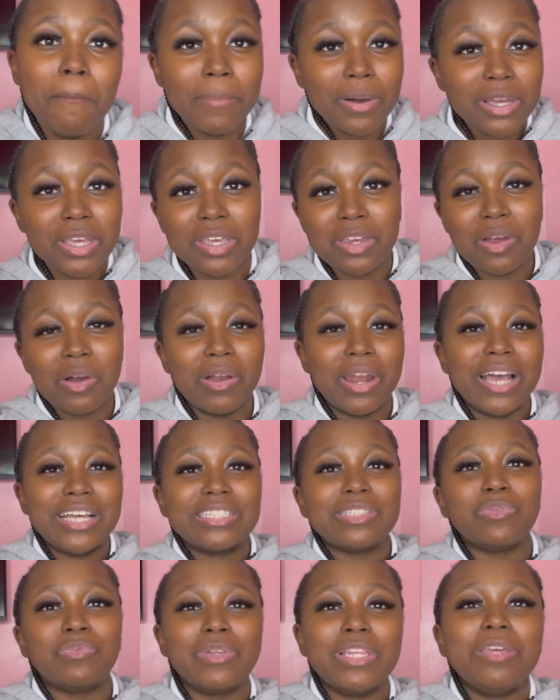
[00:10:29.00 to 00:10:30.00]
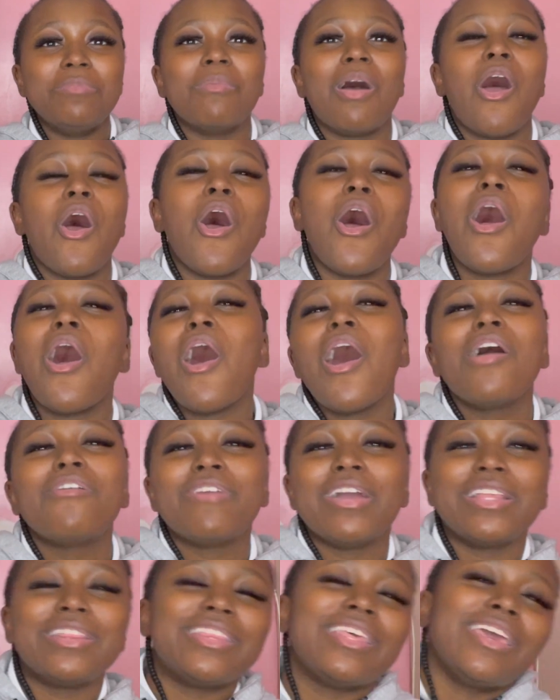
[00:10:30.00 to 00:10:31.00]
Boogie, though. That's really my heart
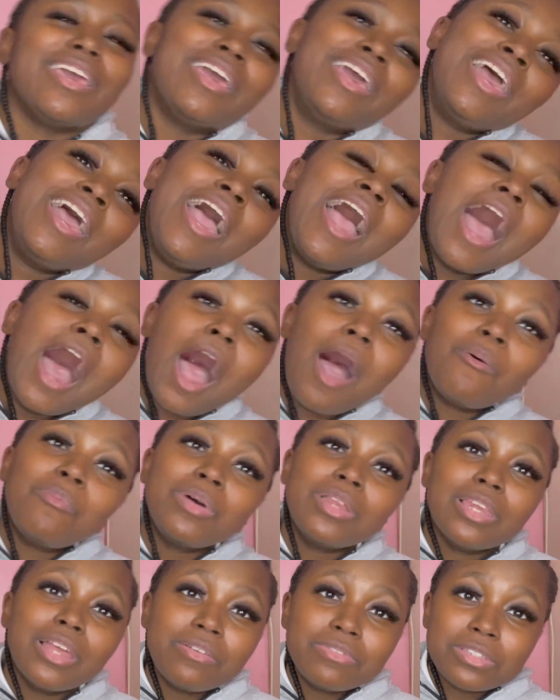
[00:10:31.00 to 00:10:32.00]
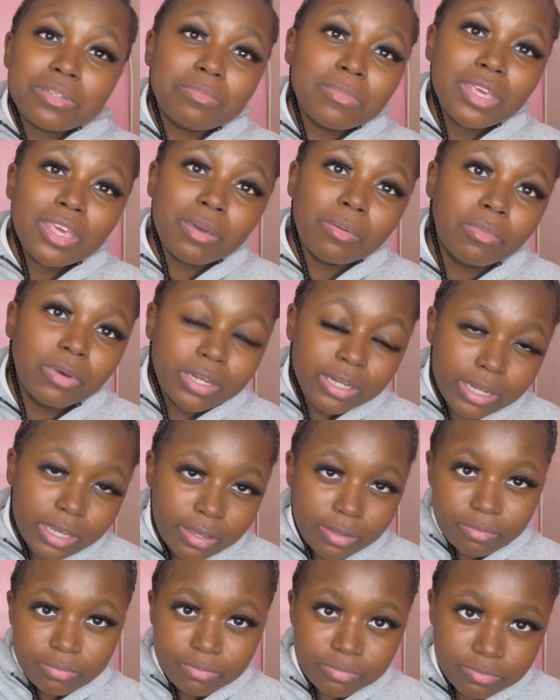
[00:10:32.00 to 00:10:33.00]
right there. I would love to meet him one
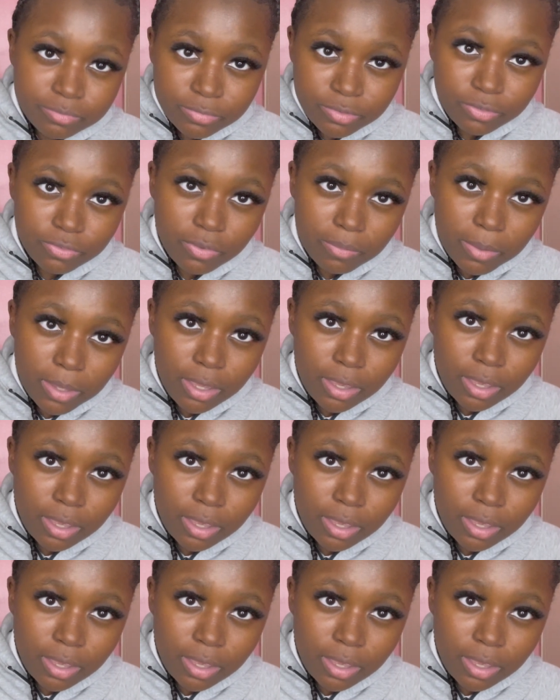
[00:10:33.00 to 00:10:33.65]
day. feel me?